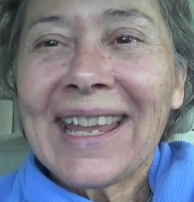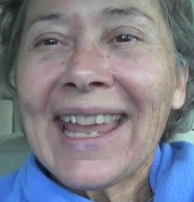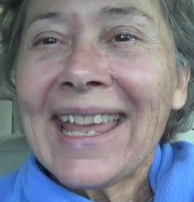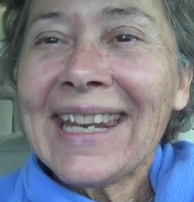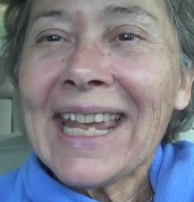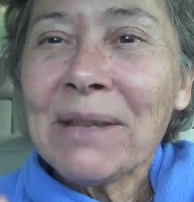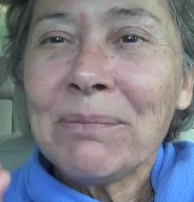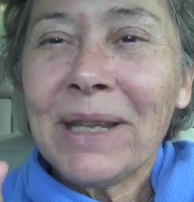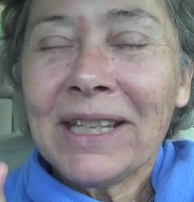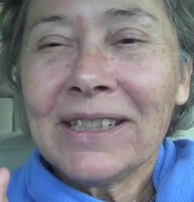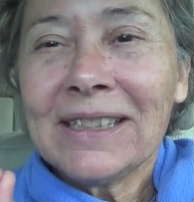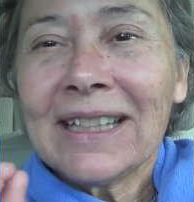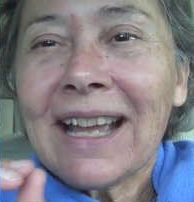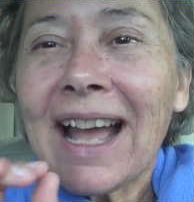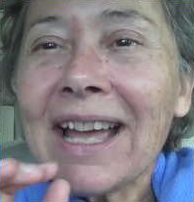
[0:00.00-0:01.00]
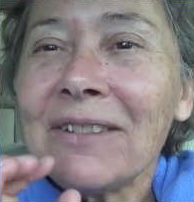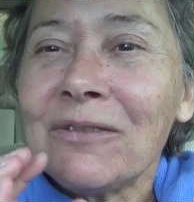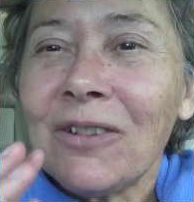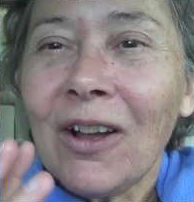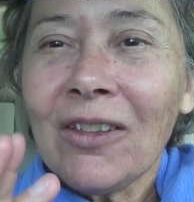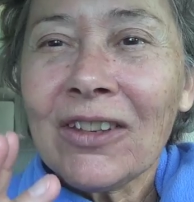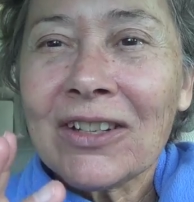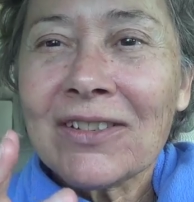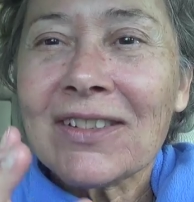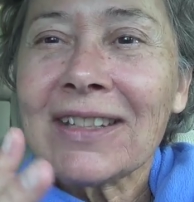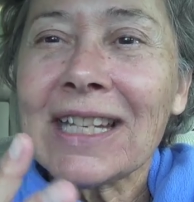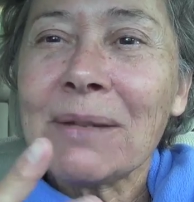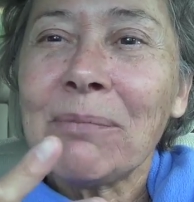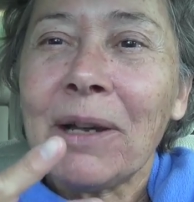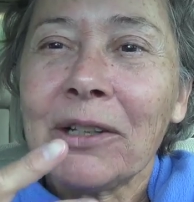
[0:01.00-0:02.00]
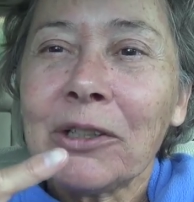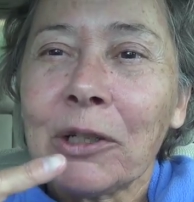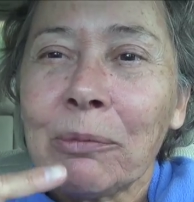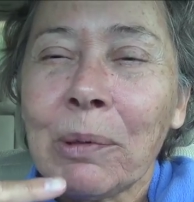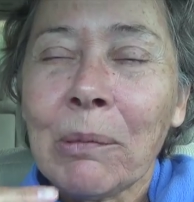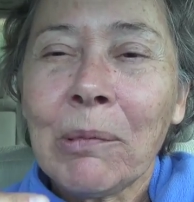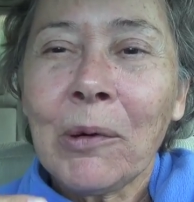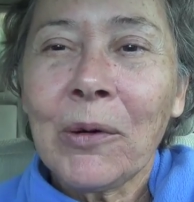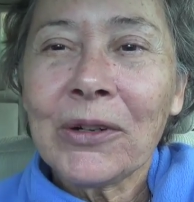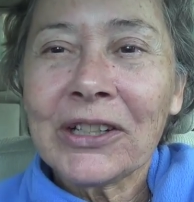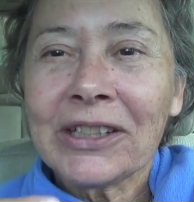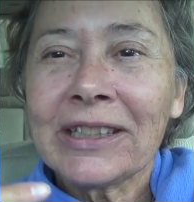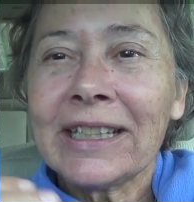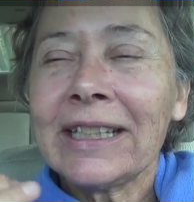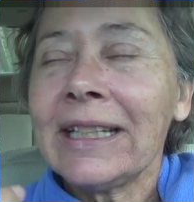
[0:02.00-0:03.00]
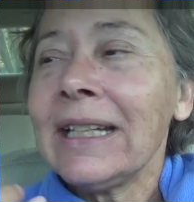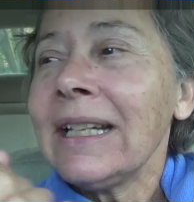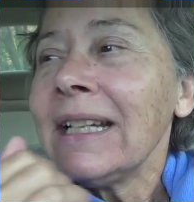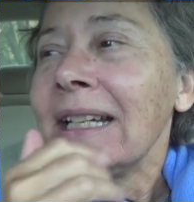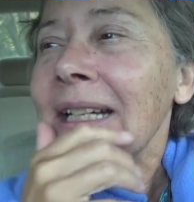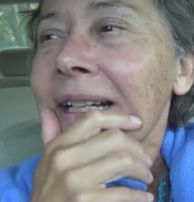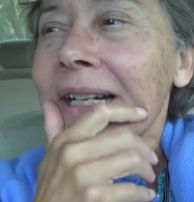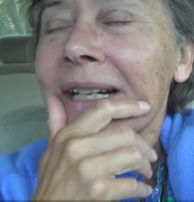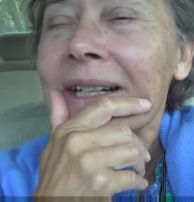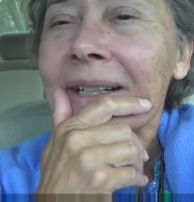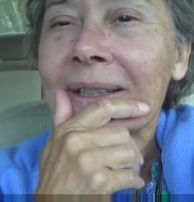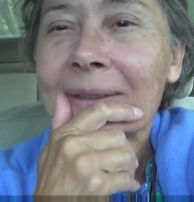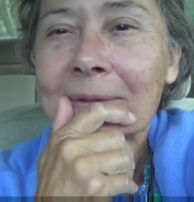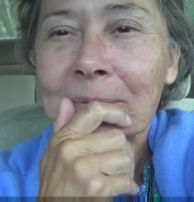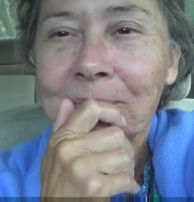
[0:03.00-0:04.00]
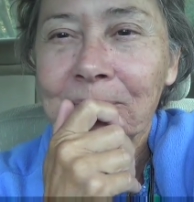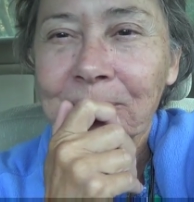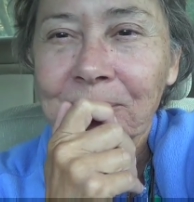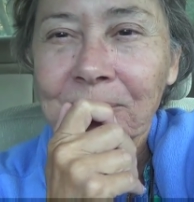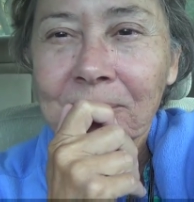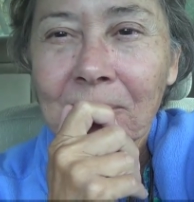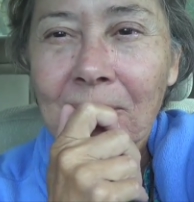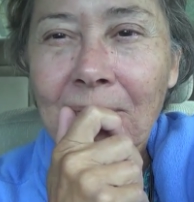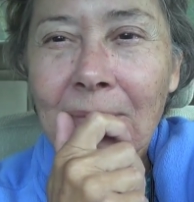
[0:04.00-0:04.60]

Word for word: It had been I'd fallen asleep under purportedly um,